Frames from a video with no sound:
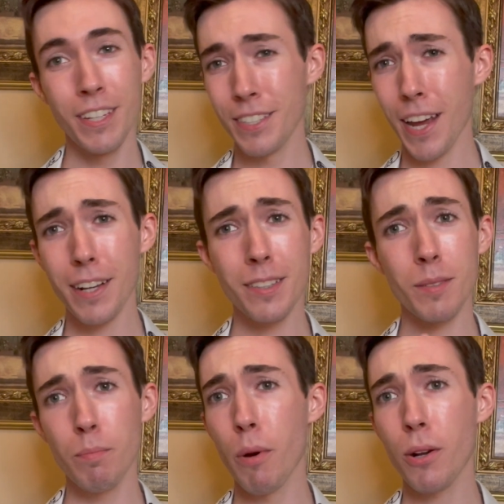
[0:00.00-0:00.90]

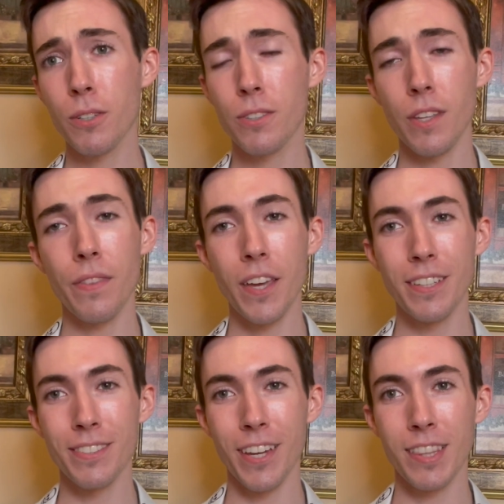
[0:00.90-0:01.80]
decks, books, and
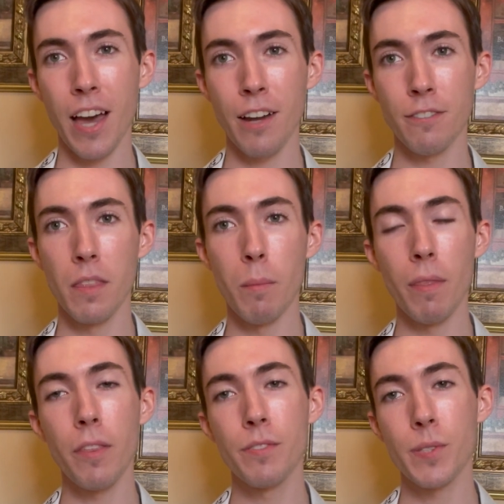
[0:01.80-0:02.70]
things like that from the
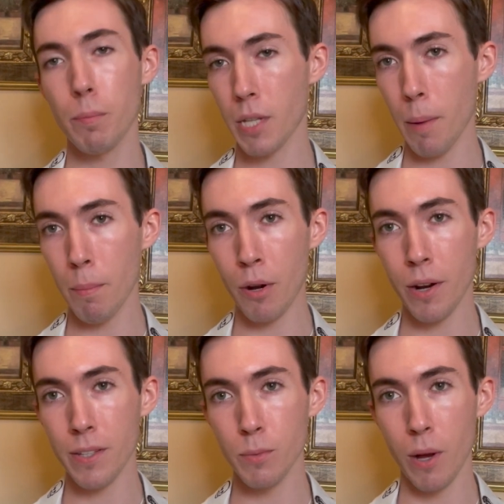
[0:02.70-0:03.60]
month of September,
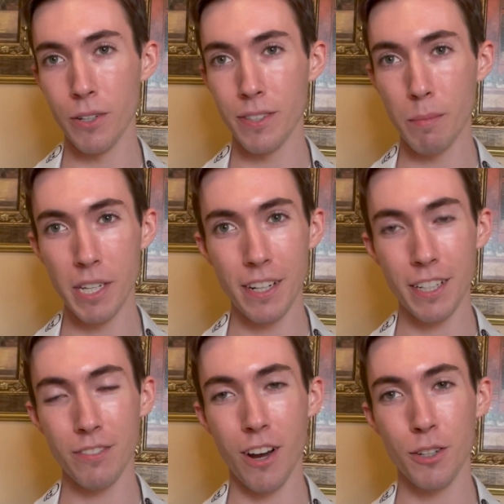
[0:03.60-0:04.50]
as well as the beginning
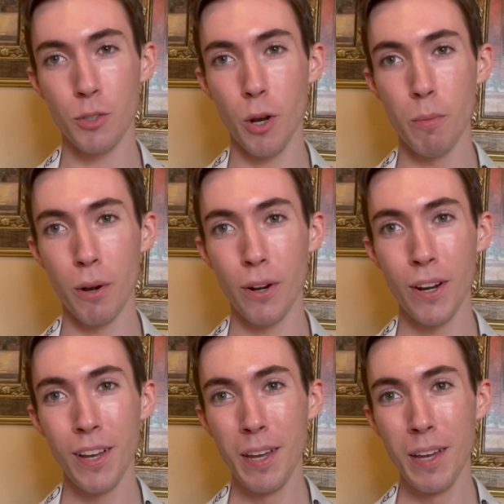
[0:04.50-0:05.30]
of October,